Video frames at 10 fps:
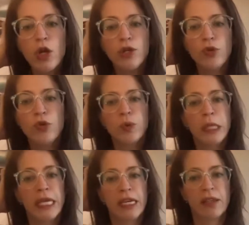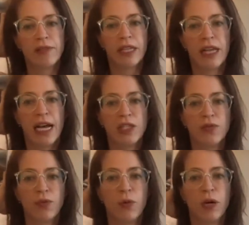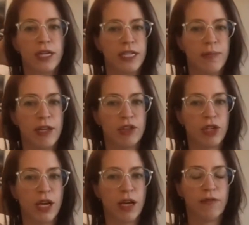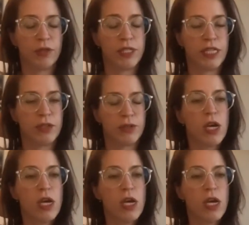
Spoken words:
Usual length of class for a dementia and for seniors.